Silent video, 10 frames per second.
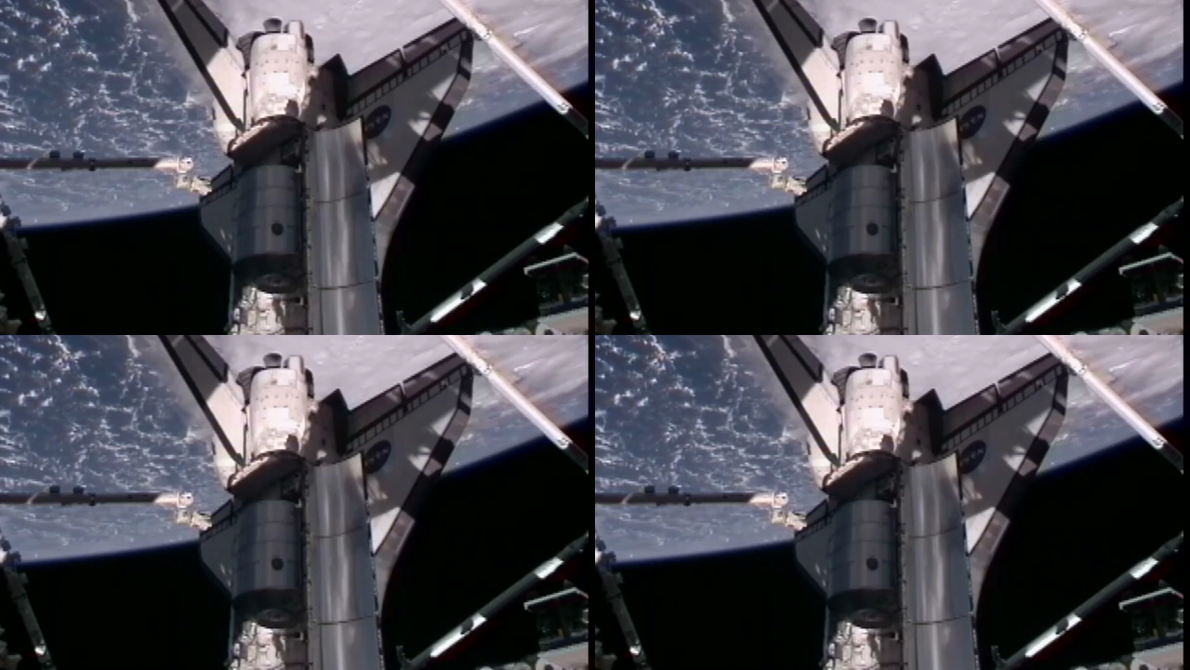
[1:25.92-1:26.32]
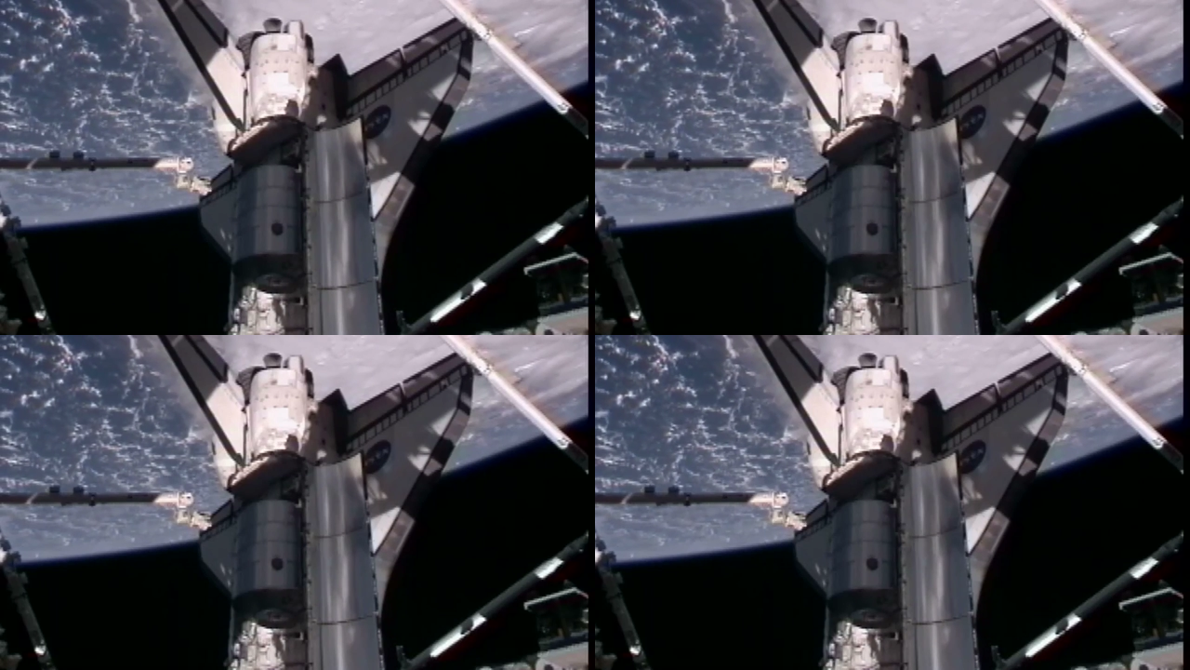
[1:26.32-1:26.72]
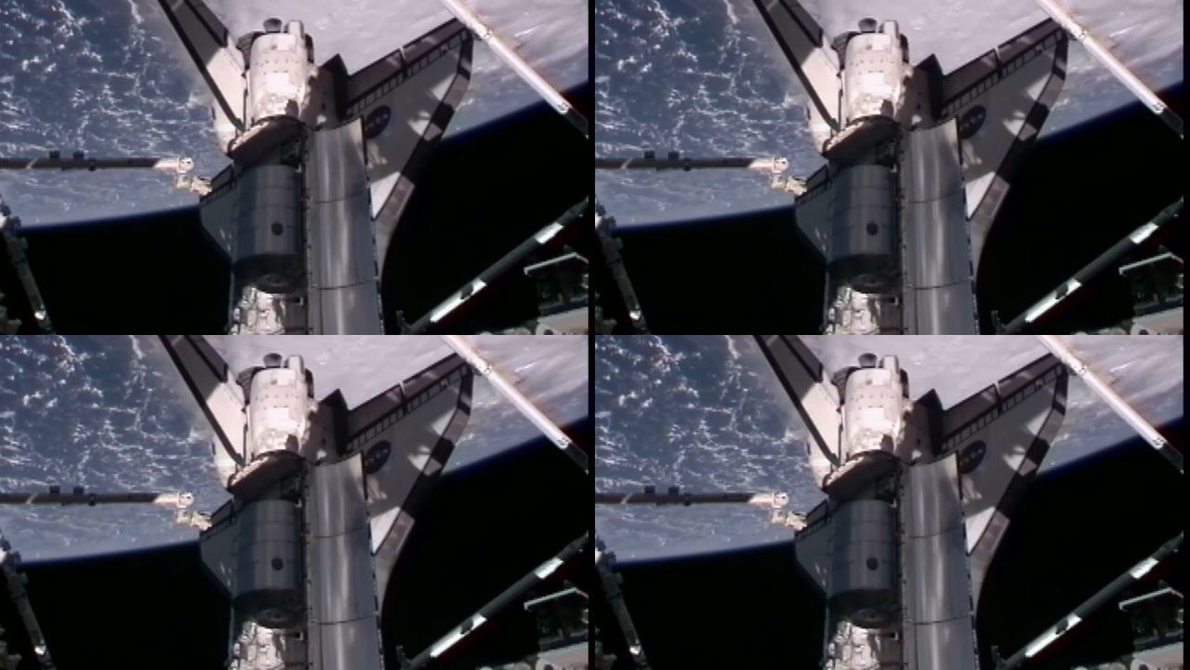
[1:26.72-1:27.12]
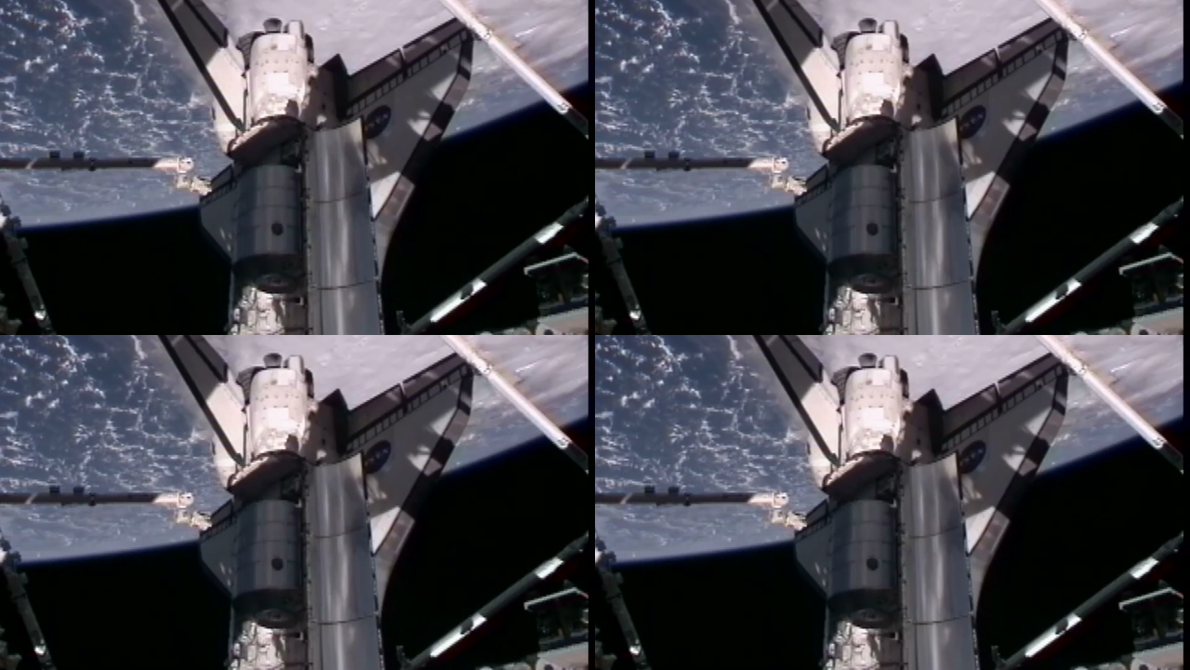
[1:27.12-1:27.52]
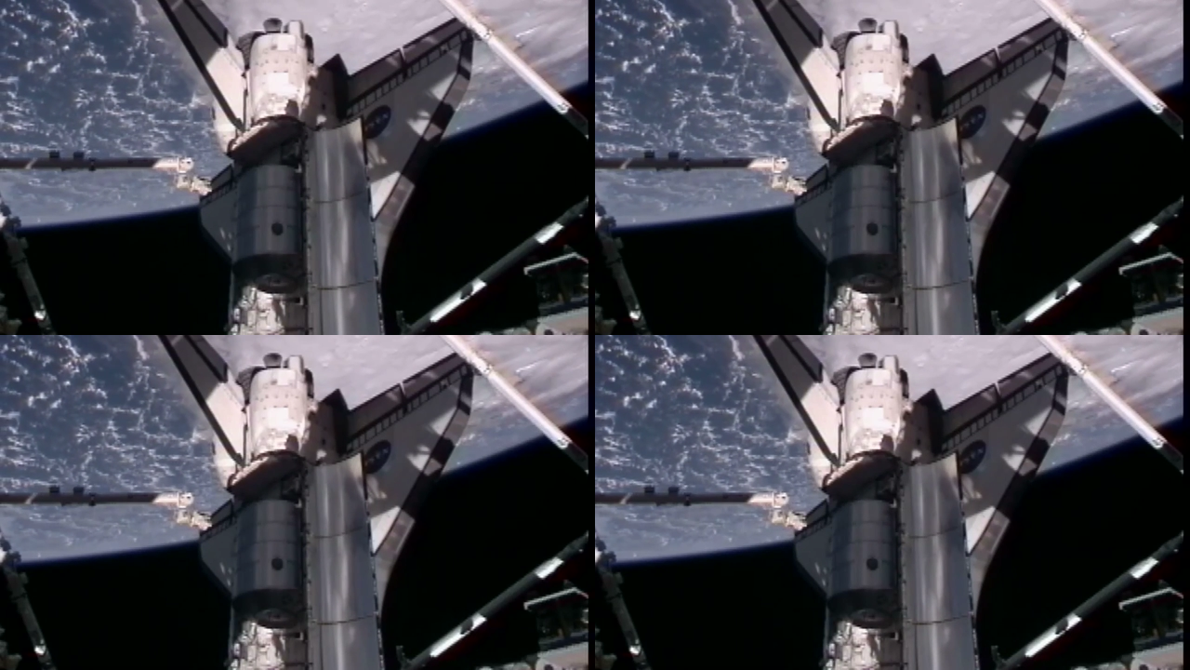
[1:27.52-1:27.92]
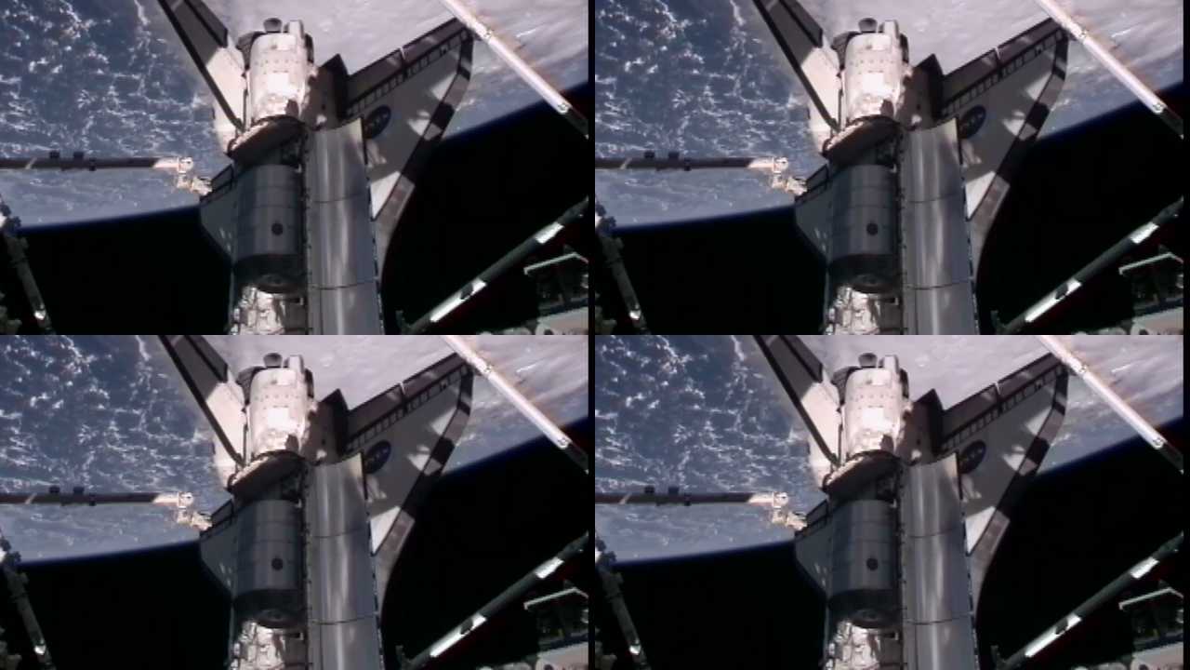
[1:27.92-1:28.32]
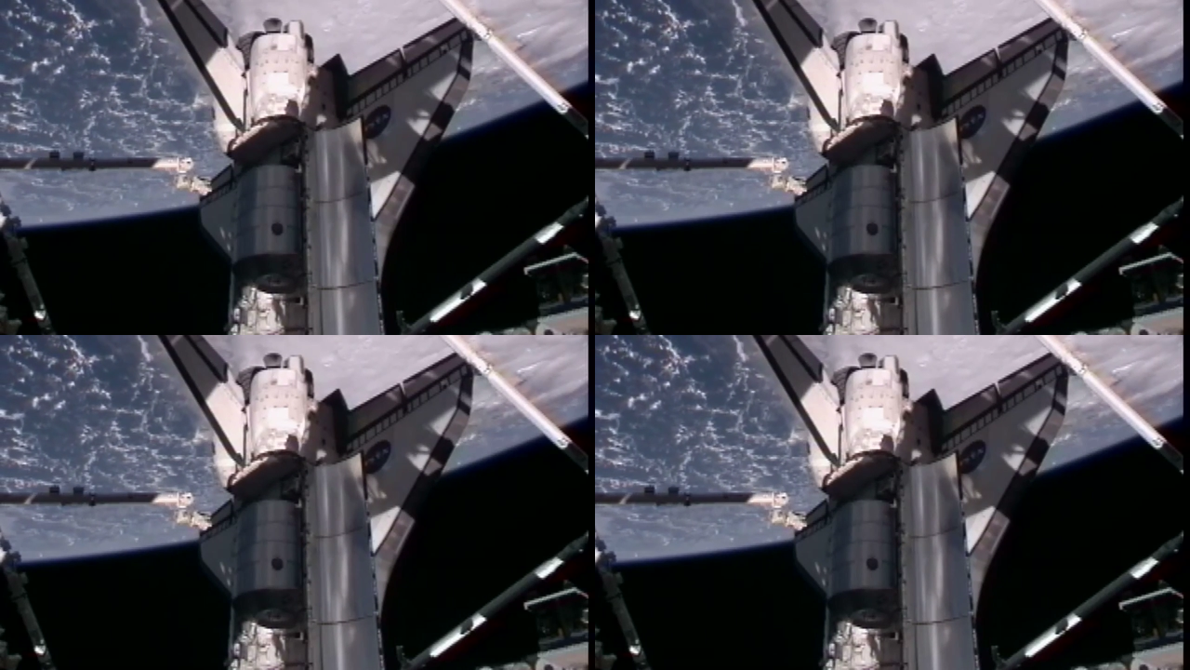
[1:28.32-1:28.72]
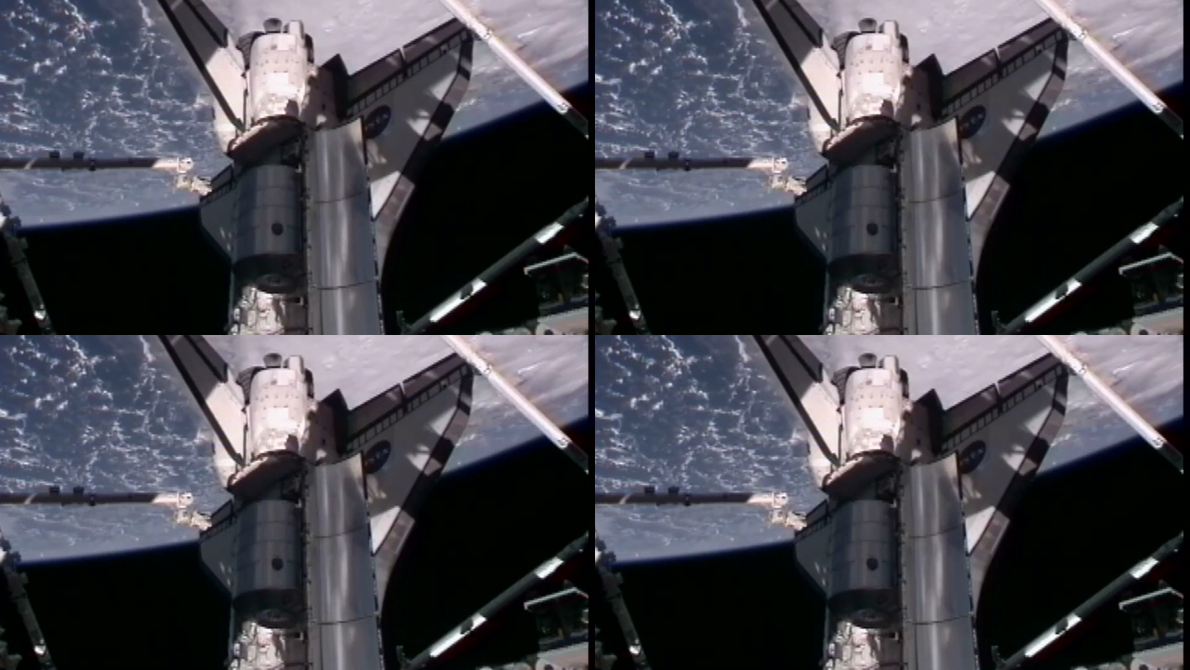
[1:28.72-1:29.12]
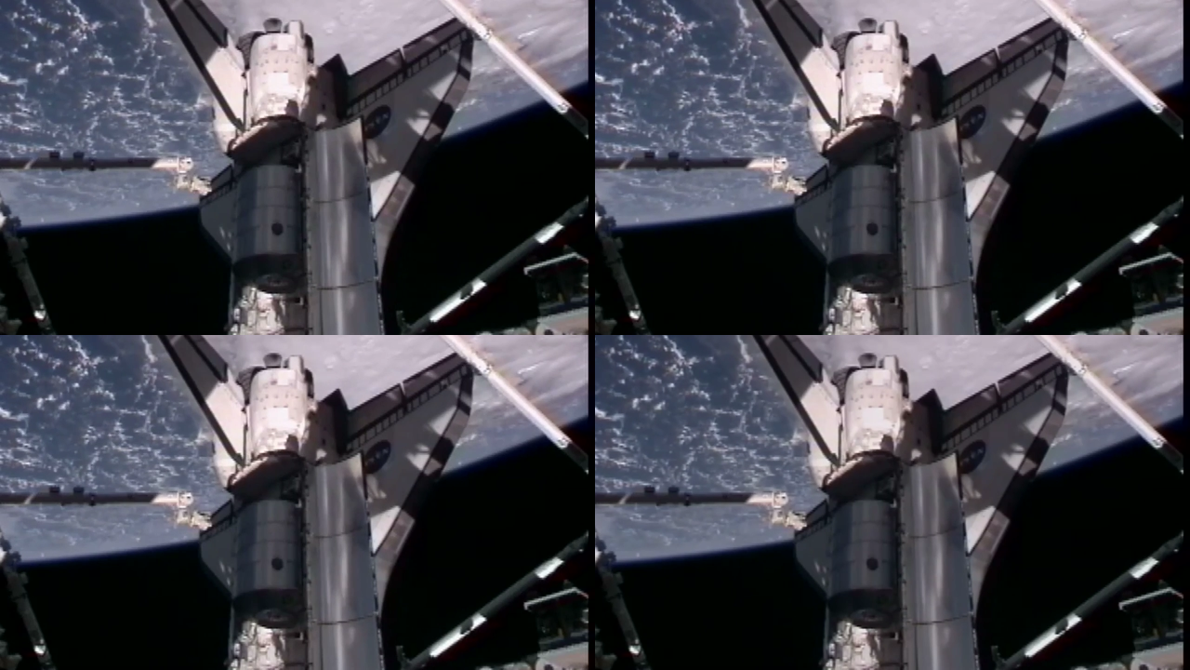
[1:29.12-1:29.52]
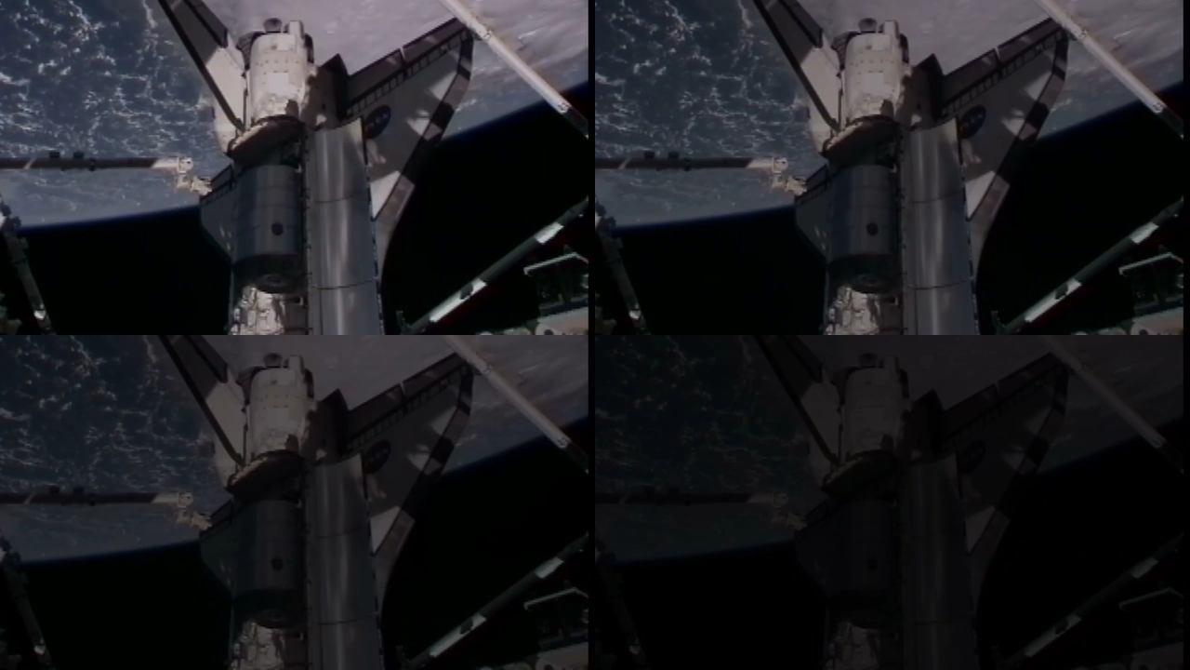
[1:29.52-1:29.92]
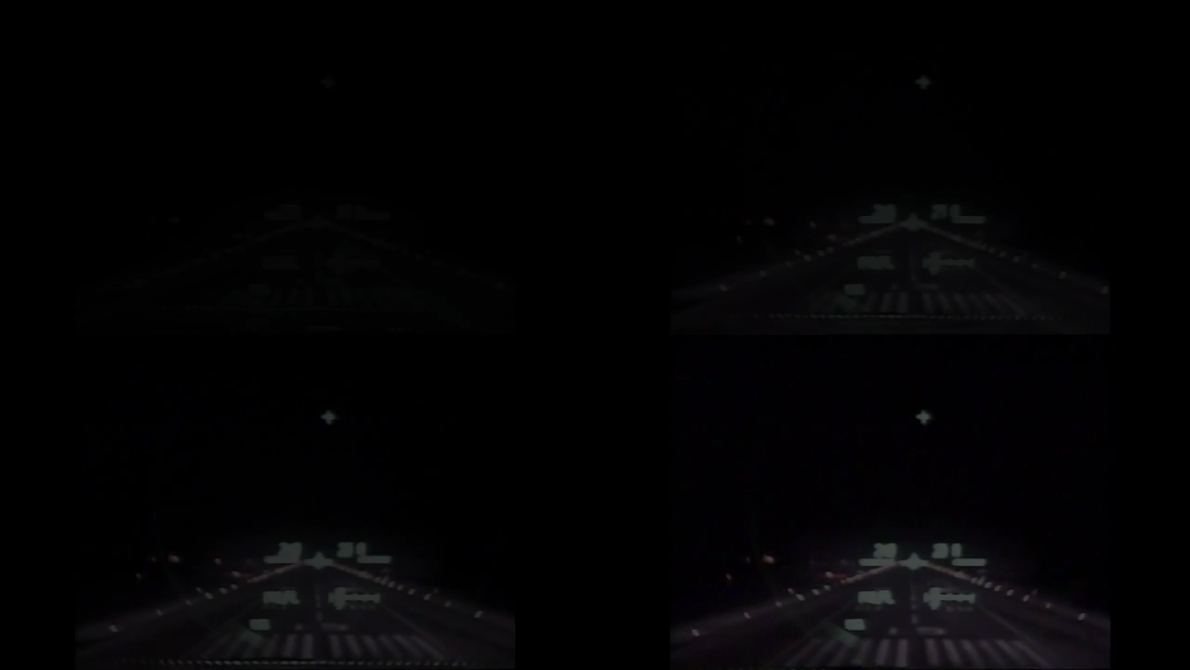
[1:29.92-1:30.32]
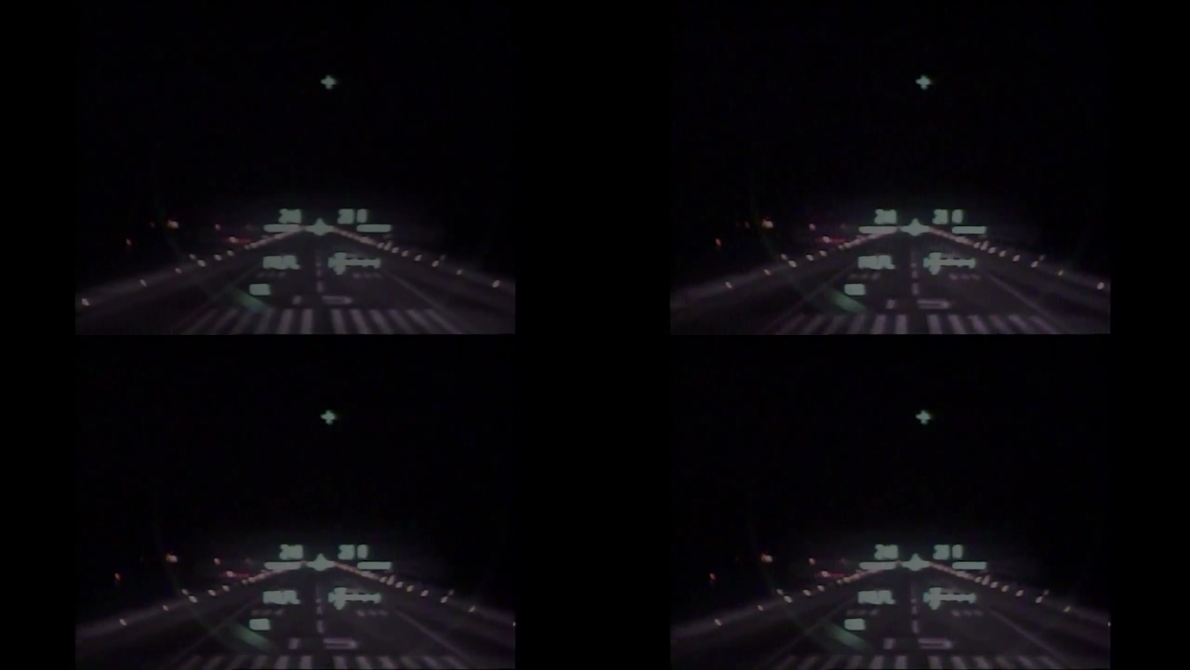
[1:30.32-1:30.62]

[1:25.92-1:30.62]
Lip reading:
(no speaker visible)